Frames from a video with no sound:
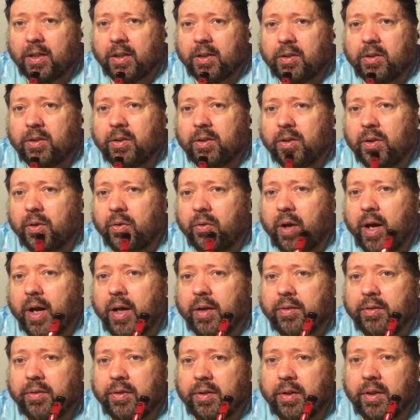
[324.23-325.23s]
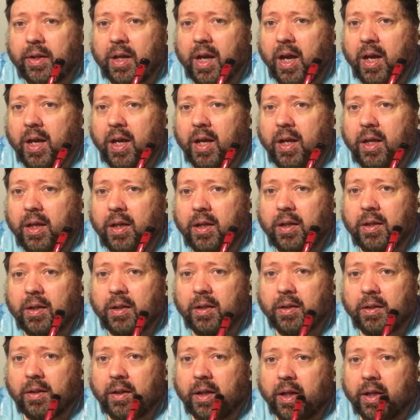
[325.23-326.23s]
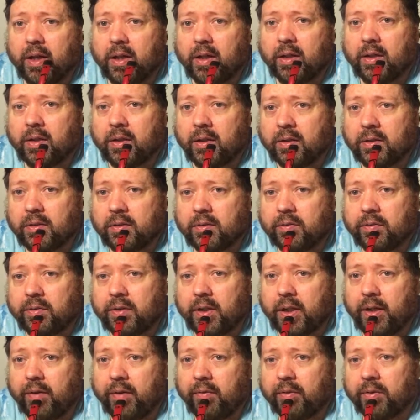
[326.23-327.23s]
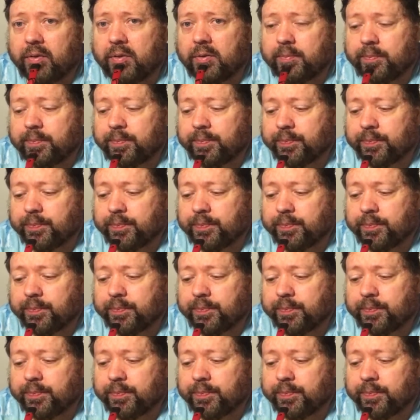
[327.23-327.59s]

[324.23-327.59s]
a good grassy hay like flavor. I